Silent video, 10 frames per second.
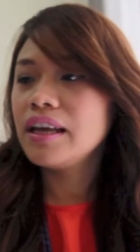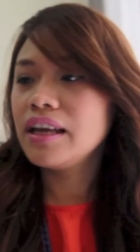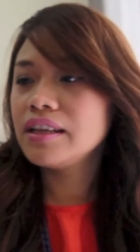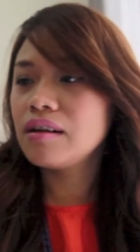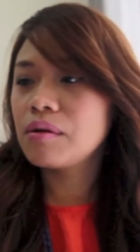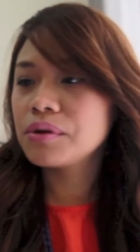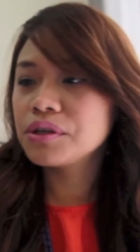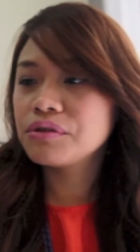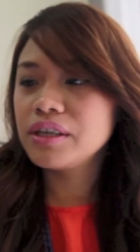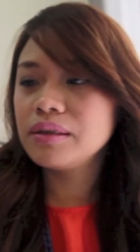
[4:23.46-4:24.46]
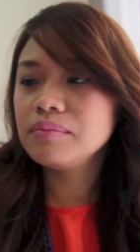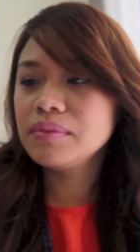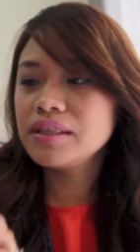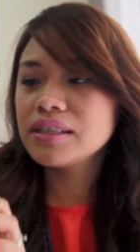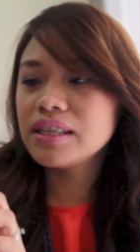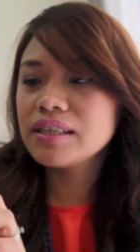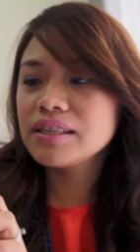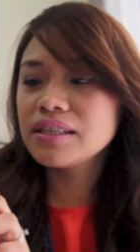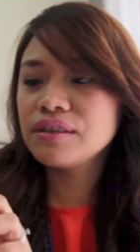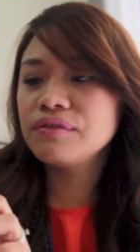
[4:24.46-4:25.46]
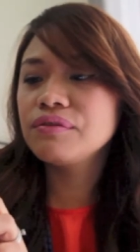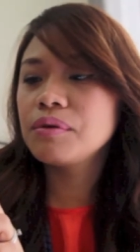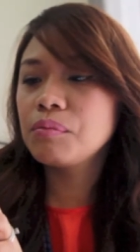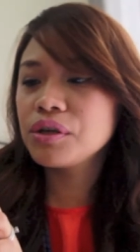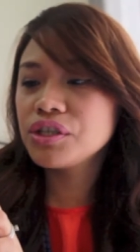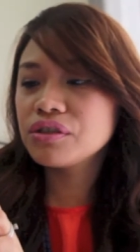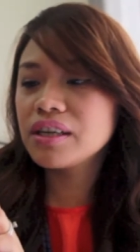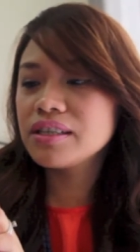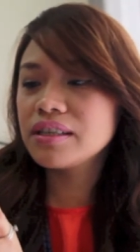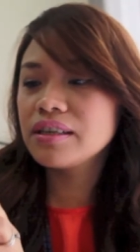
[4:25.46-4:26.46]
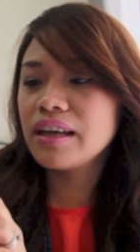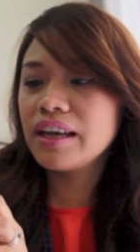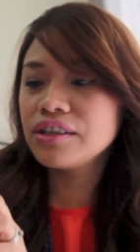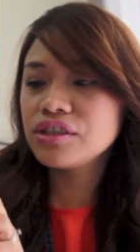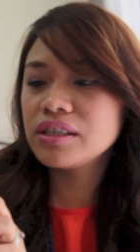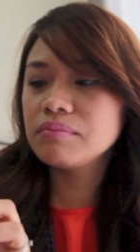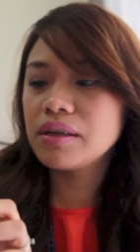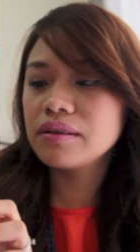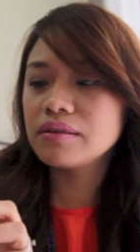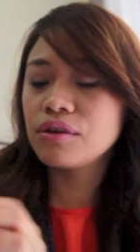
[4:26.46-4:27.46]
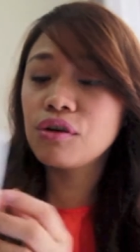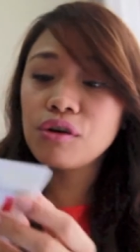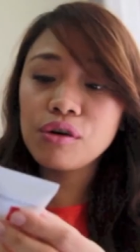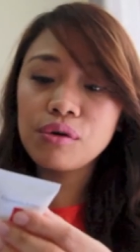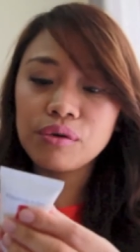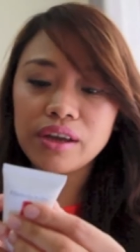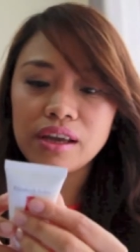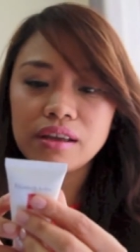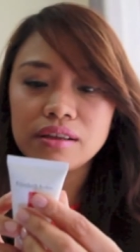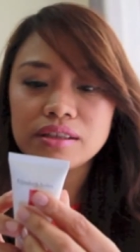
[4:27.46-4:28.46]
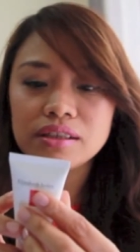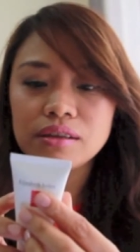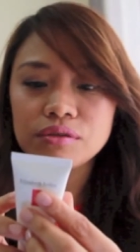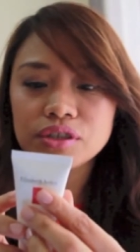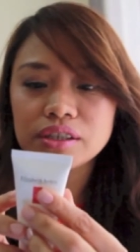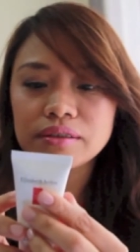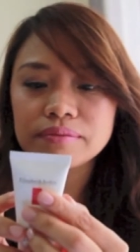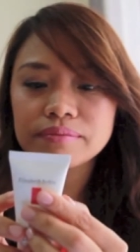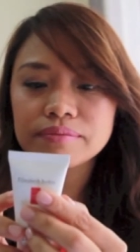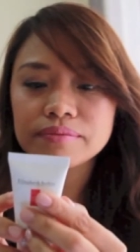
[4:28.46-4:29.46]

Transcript: eight hour cream intensive moisturizing hand treatment. Oh, okay, it's a lotion.